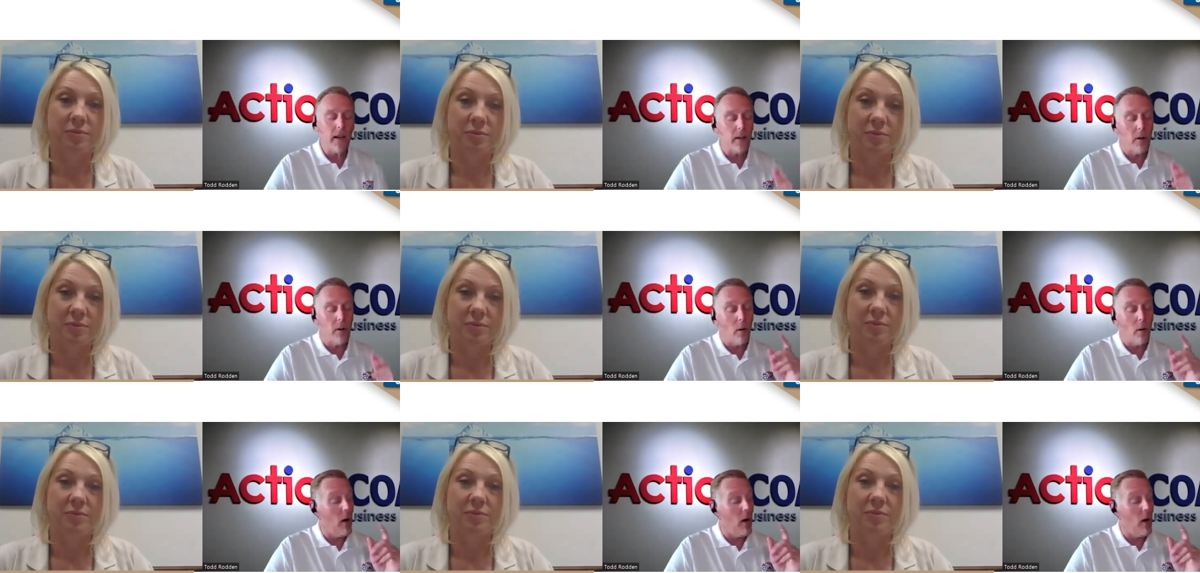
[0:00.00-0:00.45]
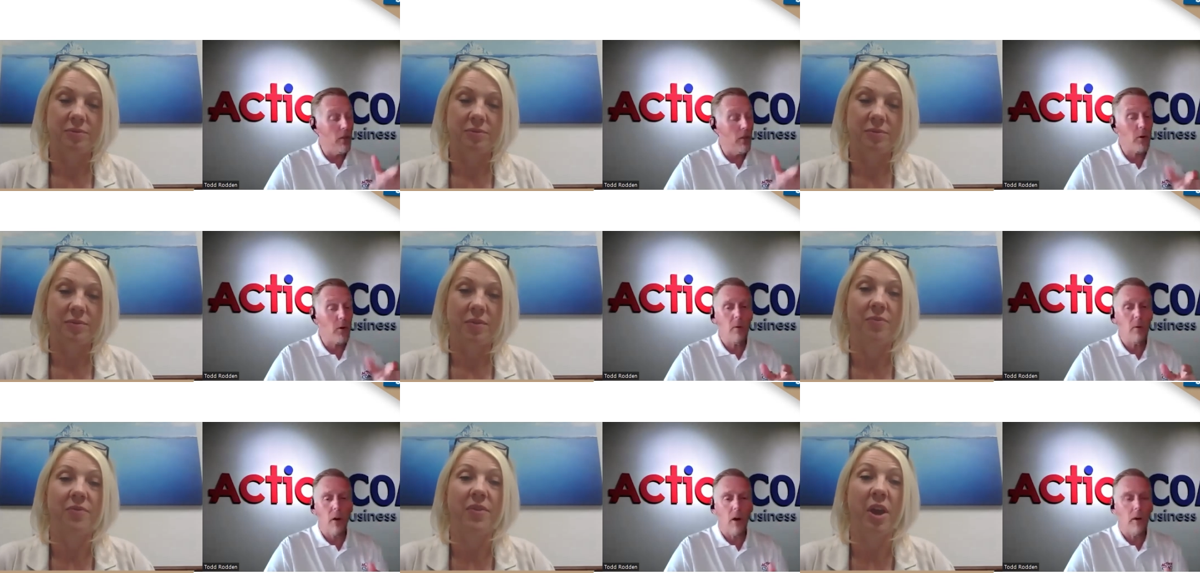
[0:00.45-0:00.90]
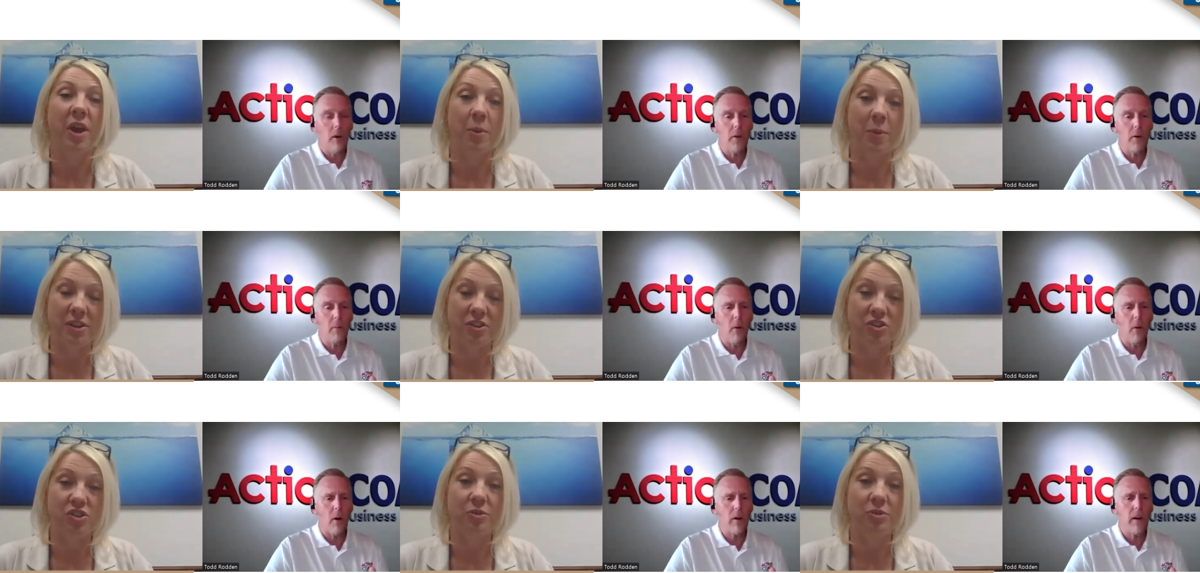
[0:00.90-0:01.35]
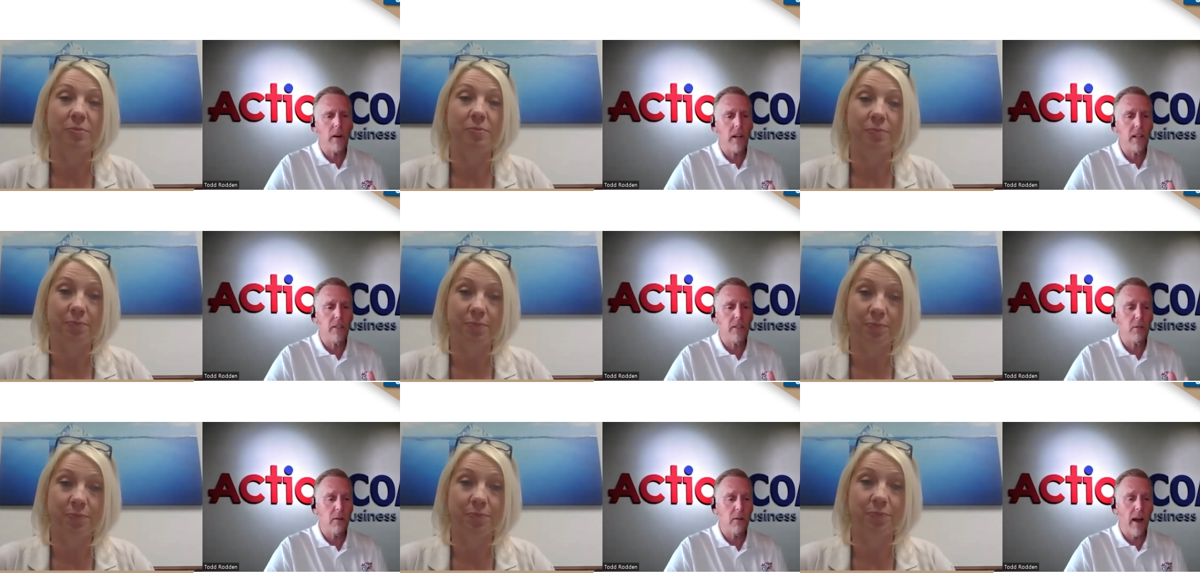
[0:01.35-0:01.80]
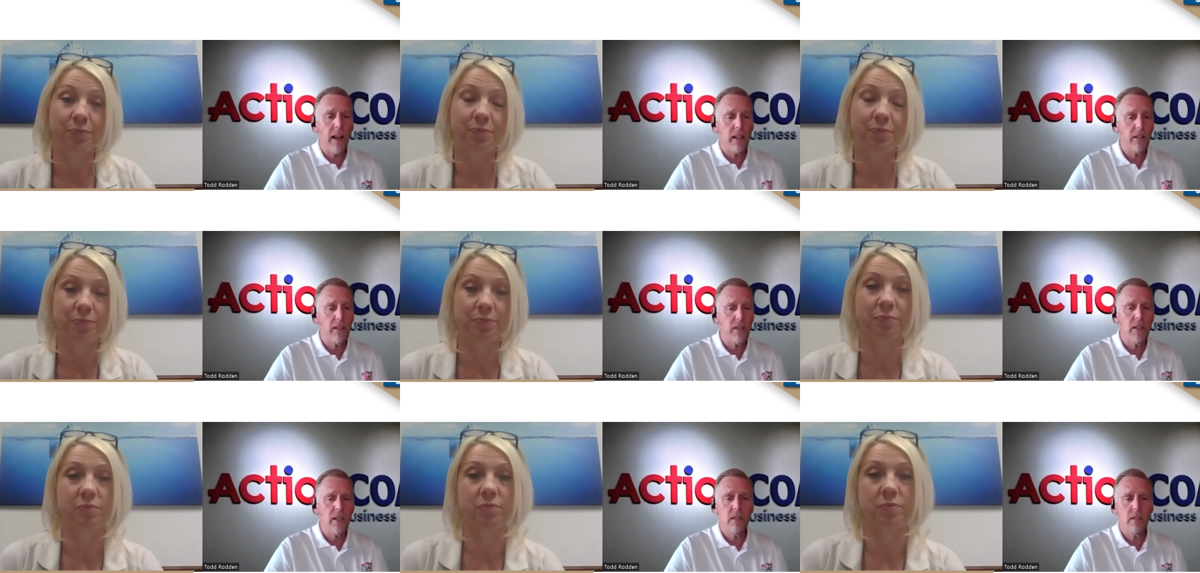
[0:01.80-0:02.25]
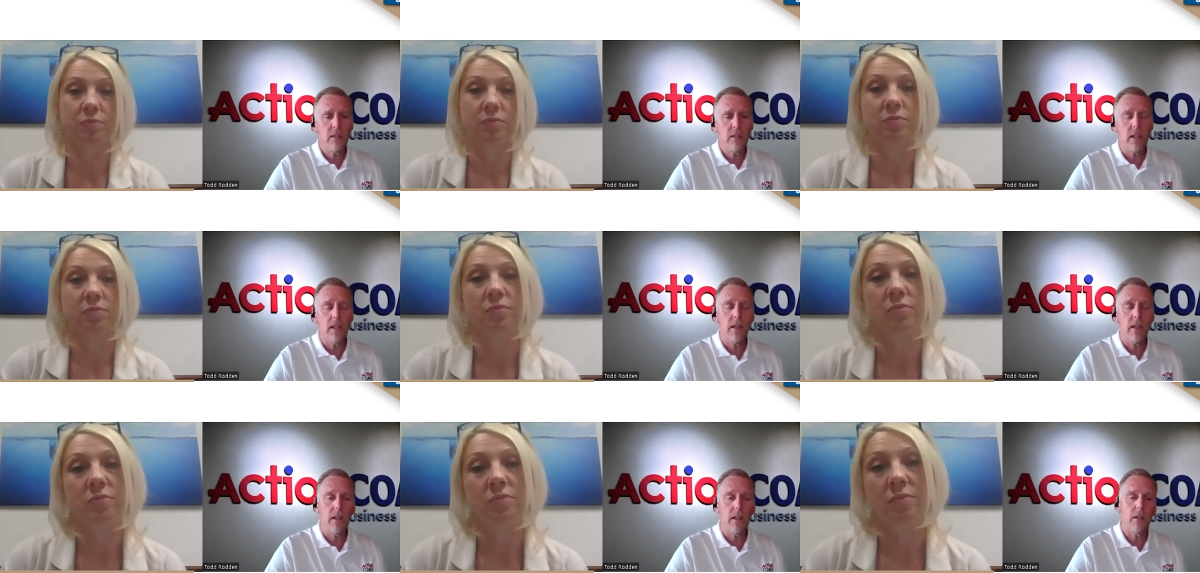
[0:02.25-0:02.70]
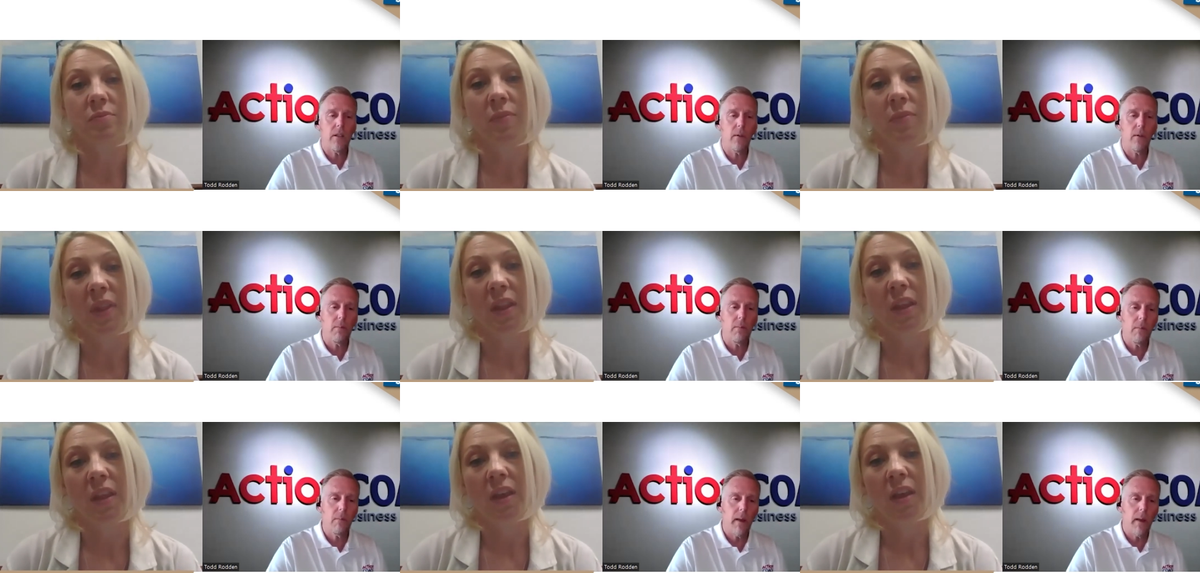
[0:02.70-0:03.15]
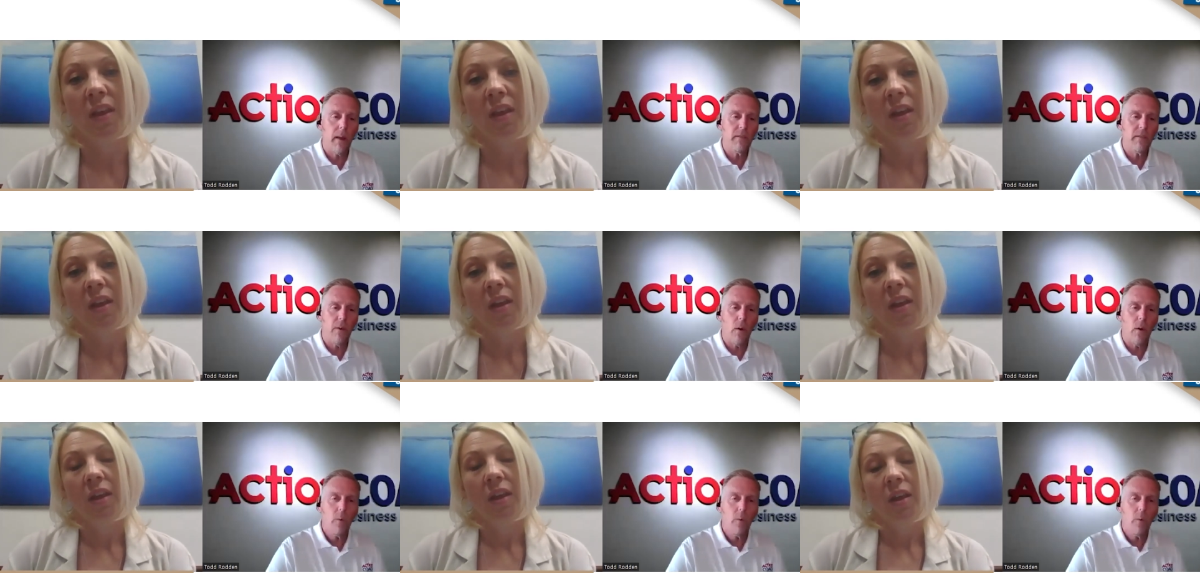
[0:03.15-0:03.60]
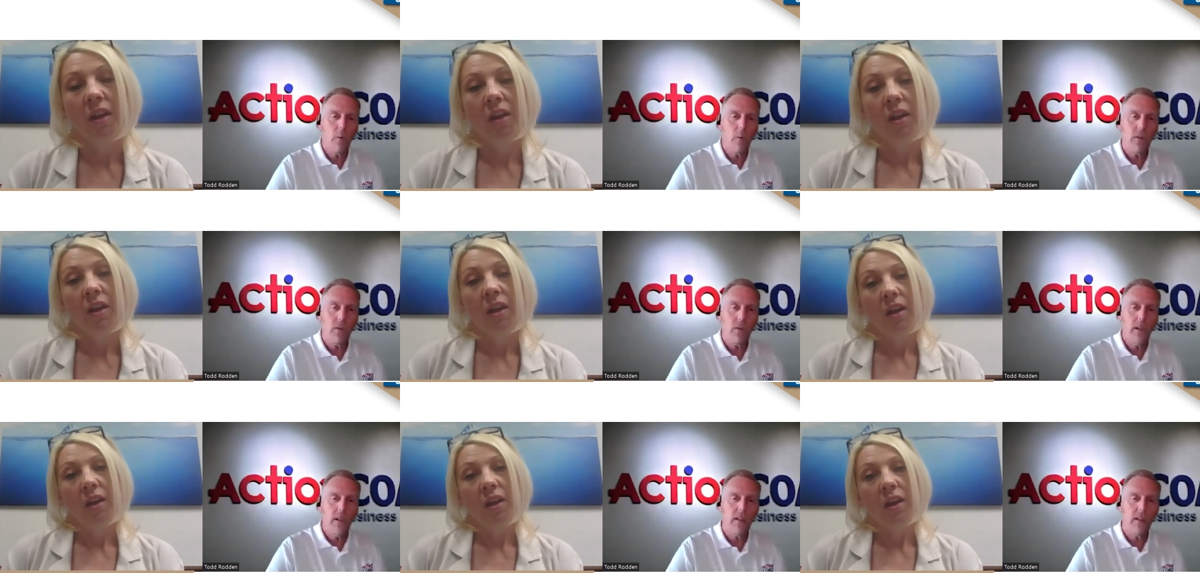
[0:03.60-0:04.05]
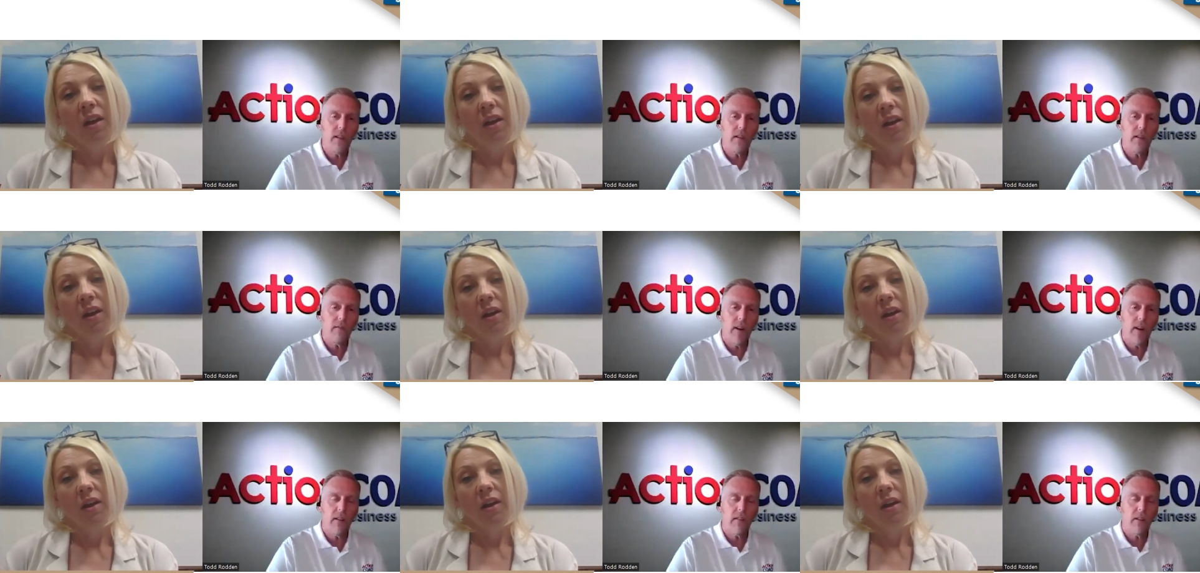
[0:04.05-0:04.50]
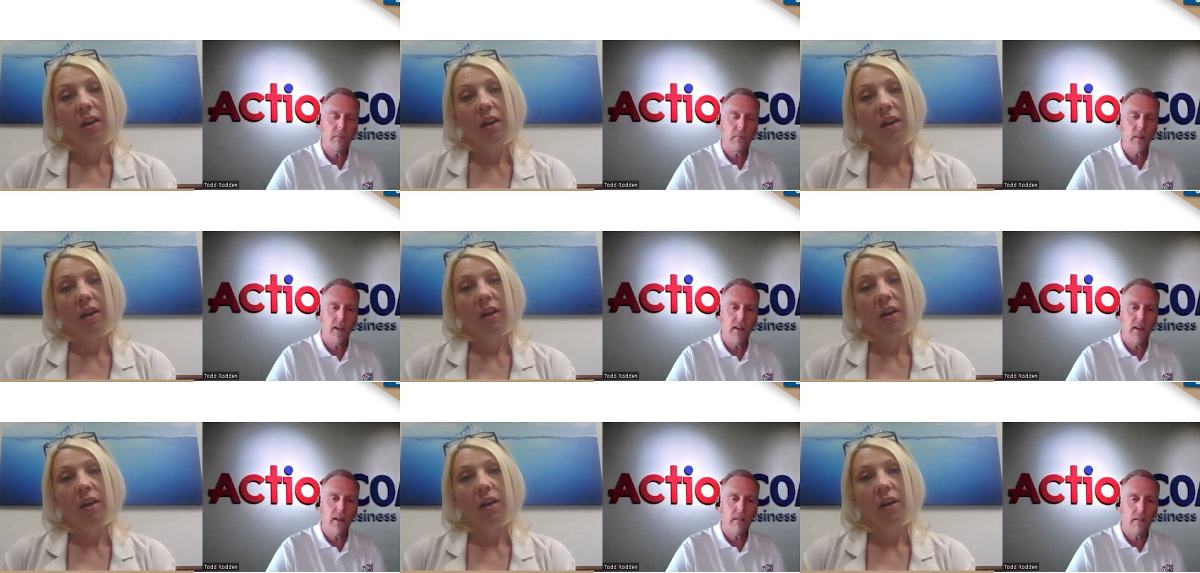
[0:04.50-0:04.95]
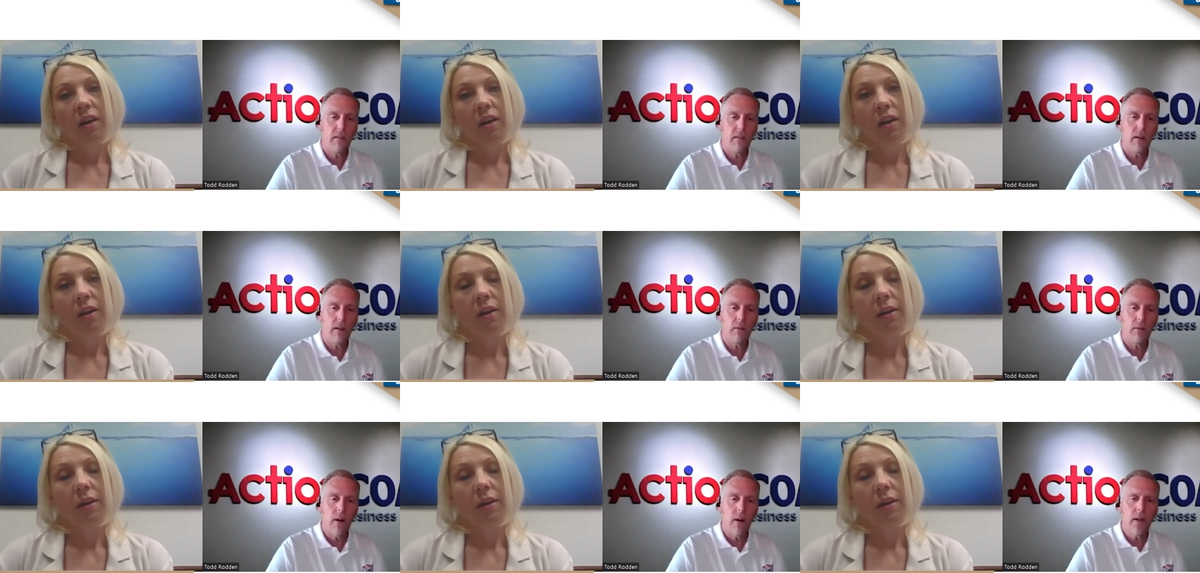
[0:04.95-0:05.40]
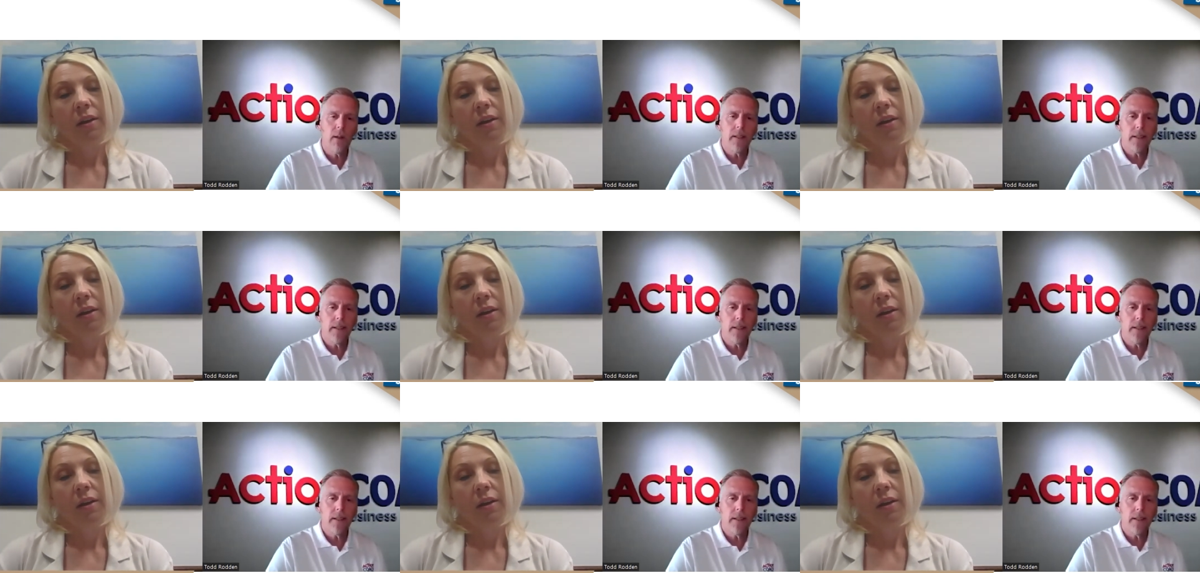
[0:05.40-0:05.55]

Speaker 1: you know other other marketing strategies that that you place focus on that you found to be you know